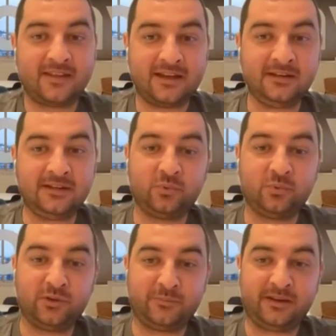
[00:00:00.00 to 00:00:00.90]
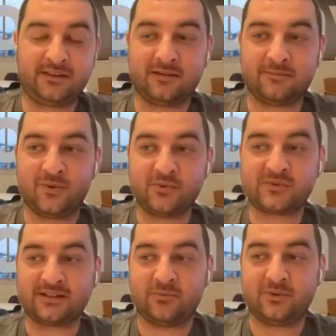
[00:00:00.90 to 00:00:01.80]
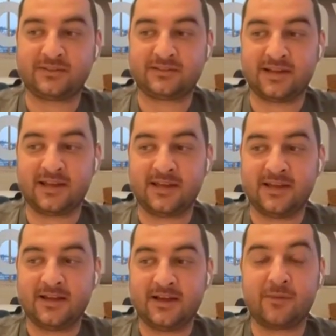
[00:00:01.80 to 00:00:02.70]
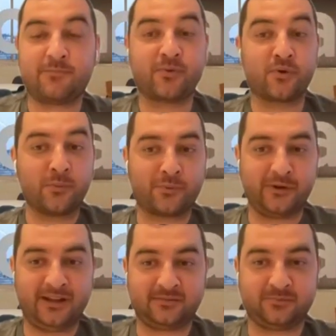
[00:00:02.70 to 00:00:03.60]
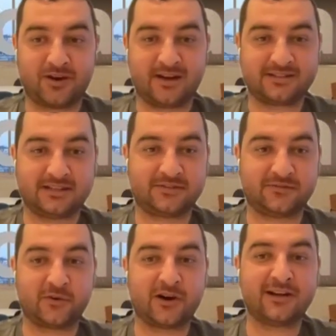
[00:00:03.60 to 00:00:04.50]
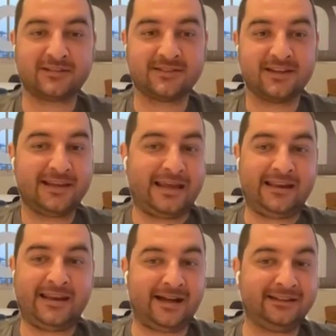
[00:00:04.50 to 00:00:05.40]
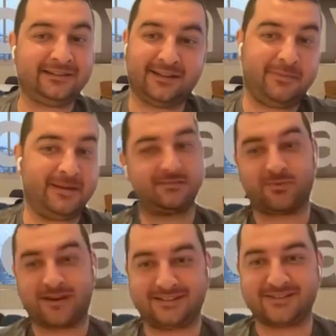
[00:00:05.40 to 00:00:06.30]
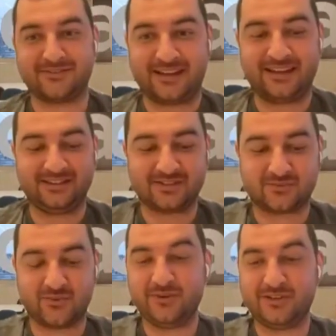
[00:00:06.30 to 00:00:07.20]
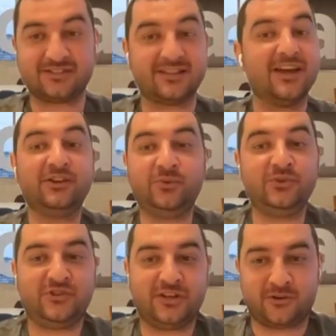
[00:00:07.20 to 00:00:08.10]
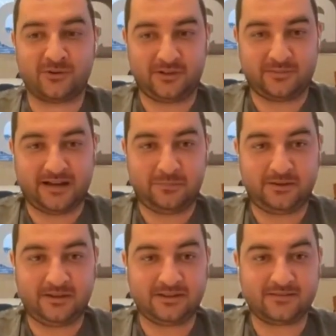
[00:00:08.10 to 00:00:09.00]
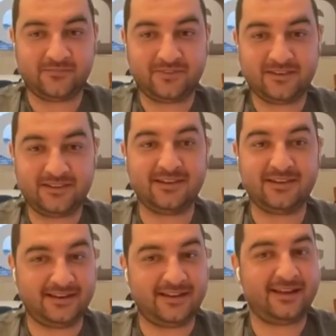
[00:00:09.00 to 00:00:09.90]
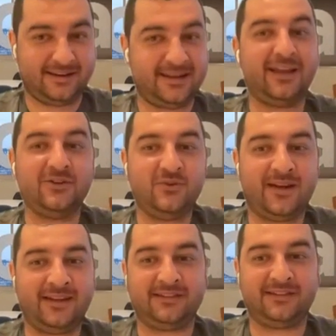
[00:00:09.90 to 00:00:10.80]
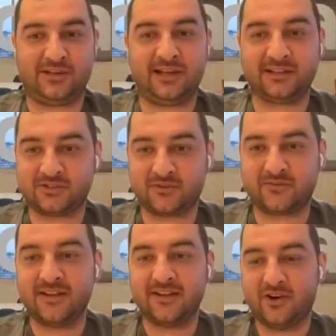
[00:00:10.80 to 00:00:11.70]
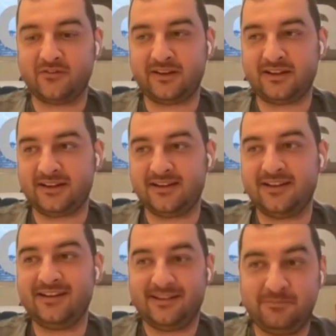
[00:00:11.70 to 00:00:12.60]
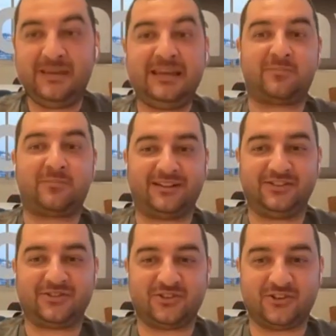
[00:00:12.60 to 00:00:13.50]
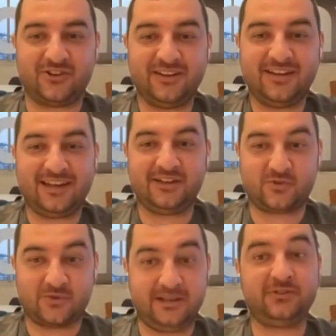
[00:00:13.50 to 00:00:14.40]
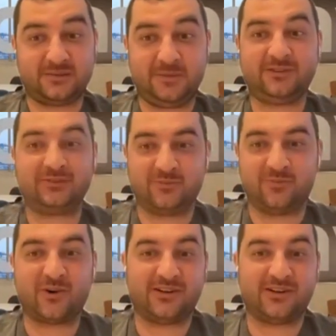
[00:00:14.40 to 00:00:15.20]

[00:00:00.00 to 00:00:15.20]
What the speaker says: then it will be the most, I would say, appropriate process for us and not the best practice of the industry, which is too general, in my opinion. And again, you had the challenge of being a practitioner and trying to speak to the